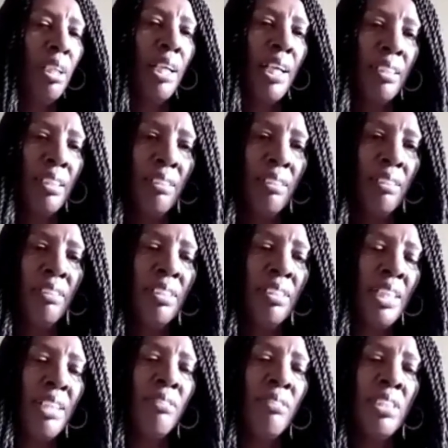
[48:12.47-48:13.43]
and your
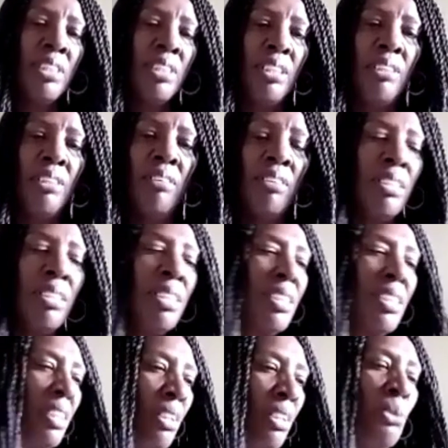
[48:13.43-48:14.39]
integrity, your
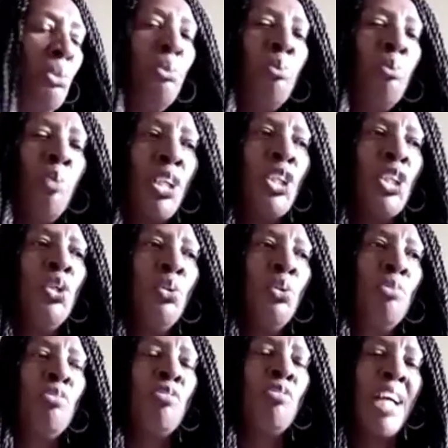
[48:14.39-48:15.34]
honesty, what
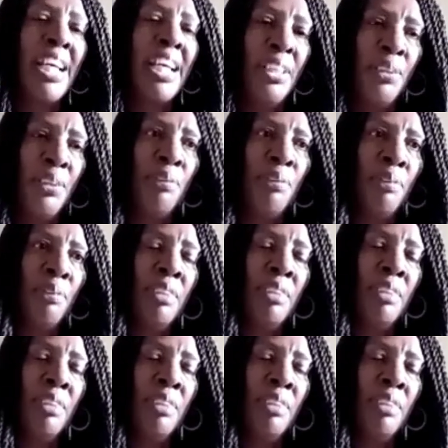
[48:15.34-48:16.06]
you value.